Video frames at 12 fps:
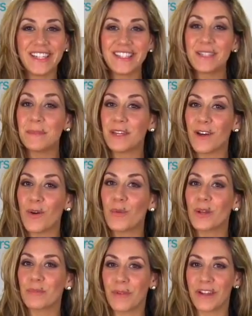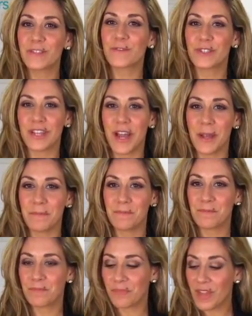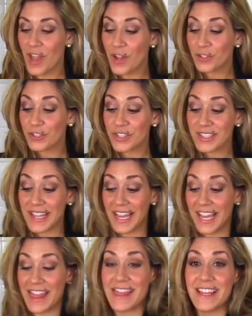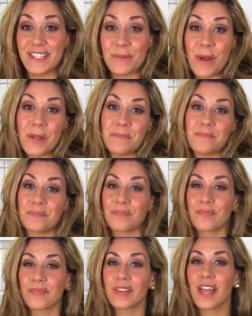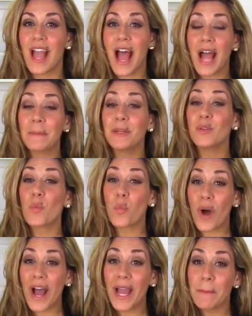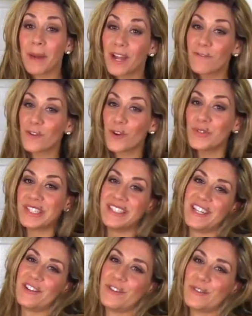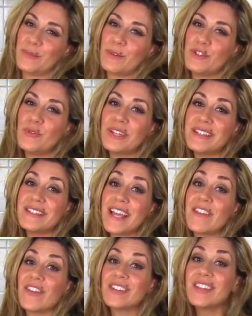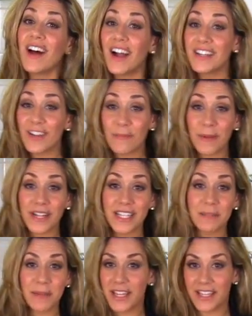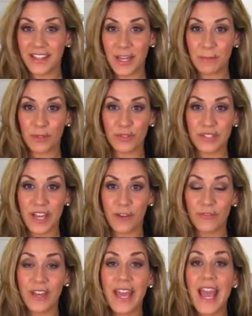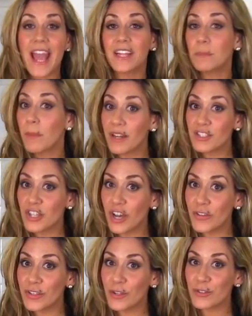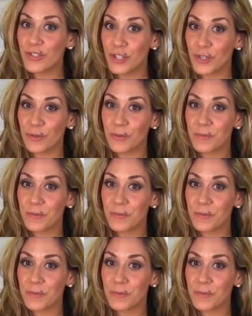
easy meal when pressed for time, just like this one. I mean, why buy frozen dinners when you can save a ton of money making them yourself and much healthier too?